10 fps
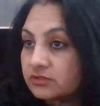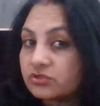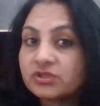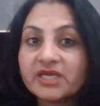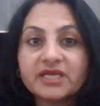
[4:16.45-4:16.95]

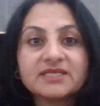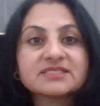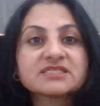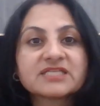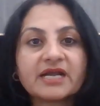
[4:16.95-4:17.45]
So there is
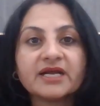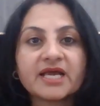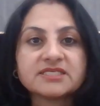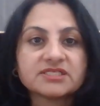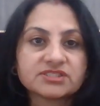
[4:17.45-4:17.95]
a
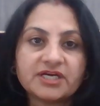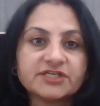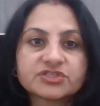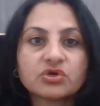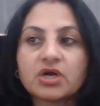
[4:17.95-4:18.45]
standardization.
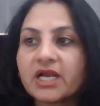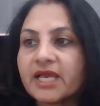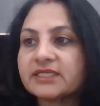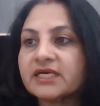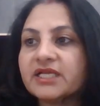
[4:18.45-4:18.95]
It's not
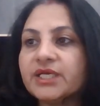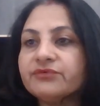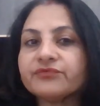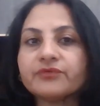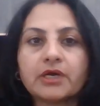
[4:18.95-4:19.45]
like that if
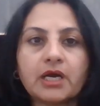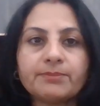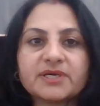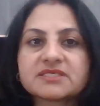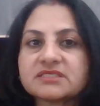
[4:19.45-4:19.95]
a
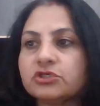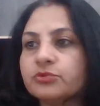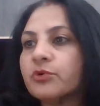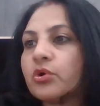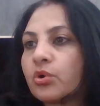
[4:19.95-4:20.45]
person
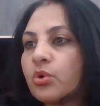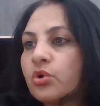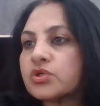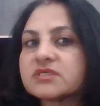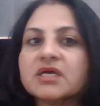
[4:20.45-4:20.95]
tomorrow
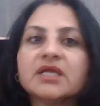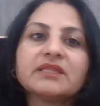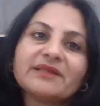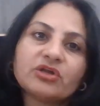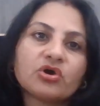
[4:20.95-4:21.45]
goes,
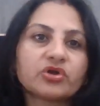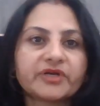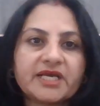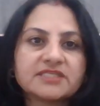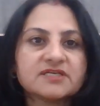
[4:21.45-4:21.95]
then the
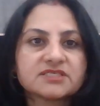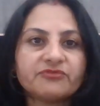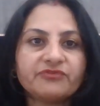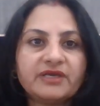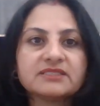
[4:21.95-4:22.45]
organization
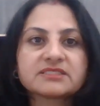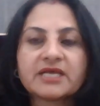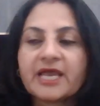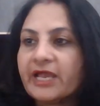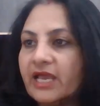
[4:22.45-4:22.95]
feels
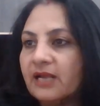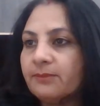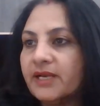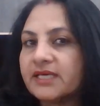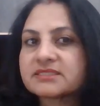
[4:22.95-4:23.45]

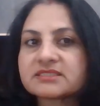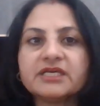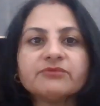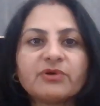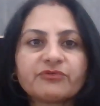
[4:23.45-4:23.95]
helpless
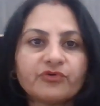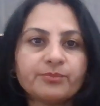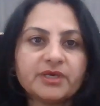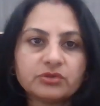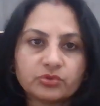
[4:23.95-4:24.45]
in
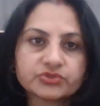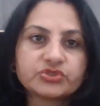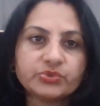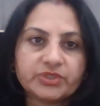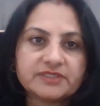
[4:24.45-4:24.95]
performing those
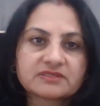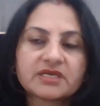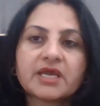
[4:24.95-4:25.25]
duties.